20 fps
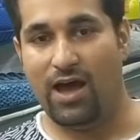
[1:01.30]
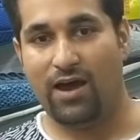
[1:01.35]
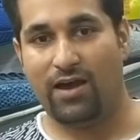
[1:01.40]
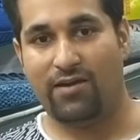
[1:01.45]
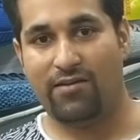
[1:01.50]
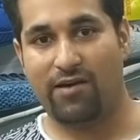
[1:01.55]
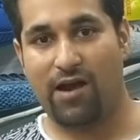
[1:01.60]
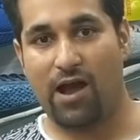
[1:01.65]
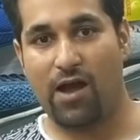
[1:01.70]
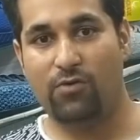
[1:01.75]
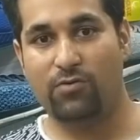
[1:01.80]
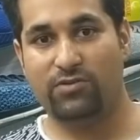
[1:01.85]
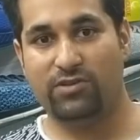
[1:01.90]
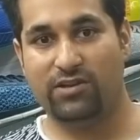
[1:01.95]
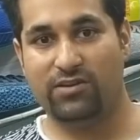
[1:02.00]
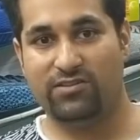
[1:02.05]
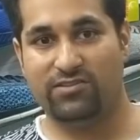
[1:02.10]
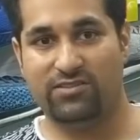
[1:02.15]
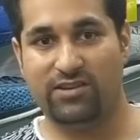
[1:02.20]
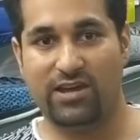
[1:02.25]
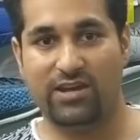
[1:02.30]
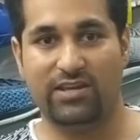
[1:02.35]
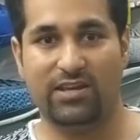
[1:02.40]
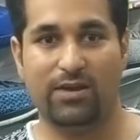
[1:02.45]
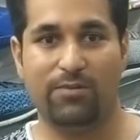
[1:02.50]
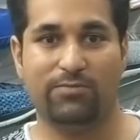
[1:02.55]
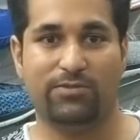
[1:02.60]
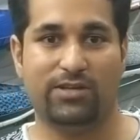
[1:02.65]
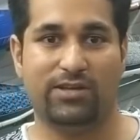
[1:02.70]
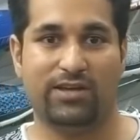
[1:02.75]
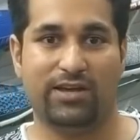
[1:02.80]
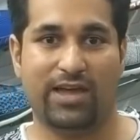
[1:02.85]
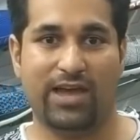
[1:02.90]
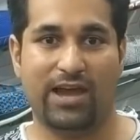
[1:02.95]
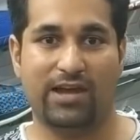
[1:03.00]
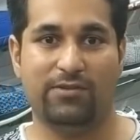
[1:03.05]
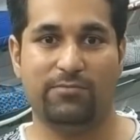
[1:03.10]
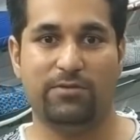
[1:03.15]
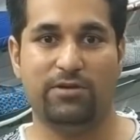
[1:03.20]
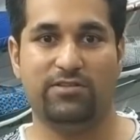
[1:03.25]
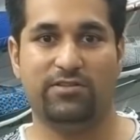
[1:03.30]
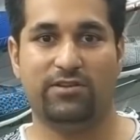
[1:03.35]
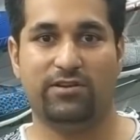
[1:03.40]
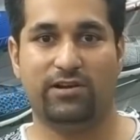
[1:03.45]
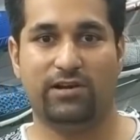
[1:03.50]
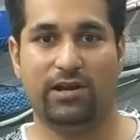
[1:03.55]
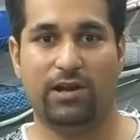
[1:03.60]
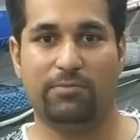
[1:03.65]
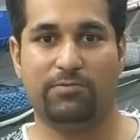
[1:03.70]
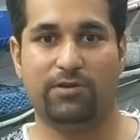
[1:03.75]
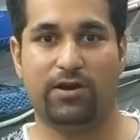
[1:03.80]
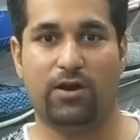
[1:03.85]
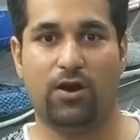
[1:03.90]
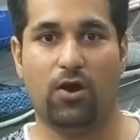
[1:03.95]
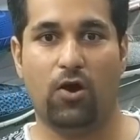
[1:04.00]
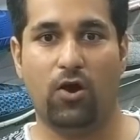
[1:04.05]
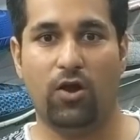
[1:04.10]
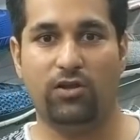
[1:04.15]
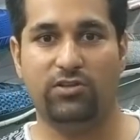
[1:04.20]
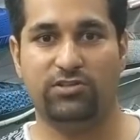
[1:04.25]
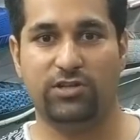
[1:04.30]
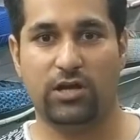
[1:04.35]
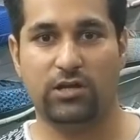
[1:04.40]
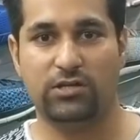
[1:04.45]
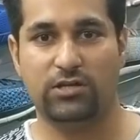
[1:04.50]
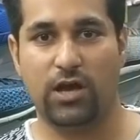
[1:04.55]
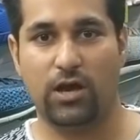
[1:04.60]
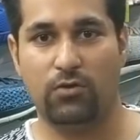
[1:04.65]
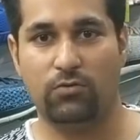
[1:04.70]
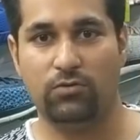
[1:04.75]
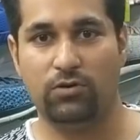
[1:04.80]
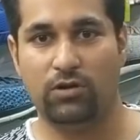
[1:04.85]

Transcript: Grounds and stadiums and academies and clubs are all shut down